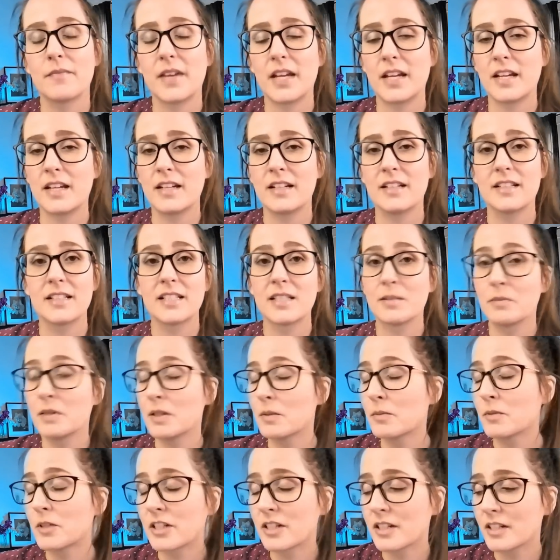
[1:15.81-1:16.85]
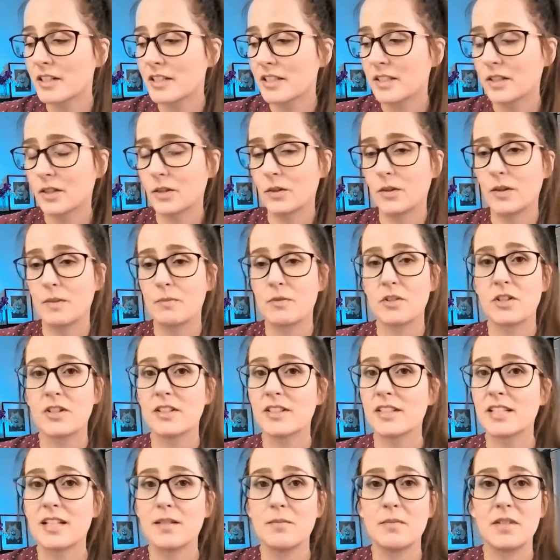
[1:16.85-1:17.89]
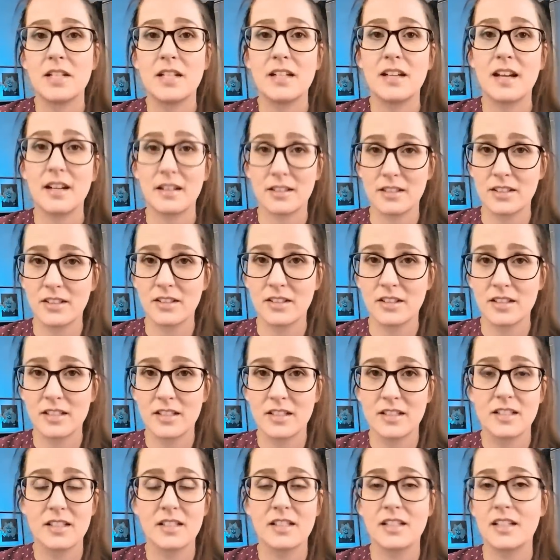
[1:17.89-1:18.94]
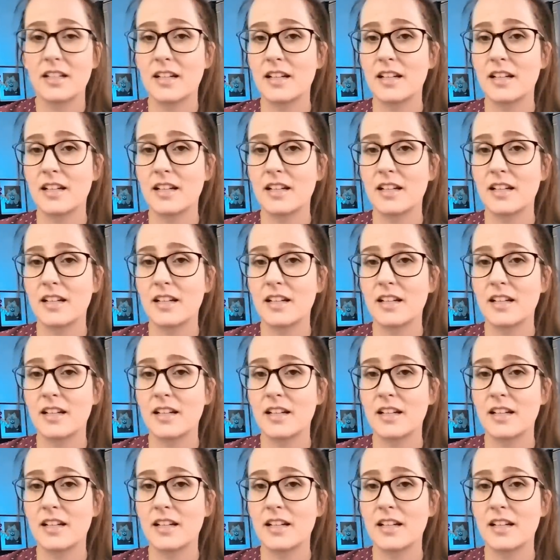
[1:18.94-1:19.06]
And it's Spielberg, so I'm sure it's going to be excellent.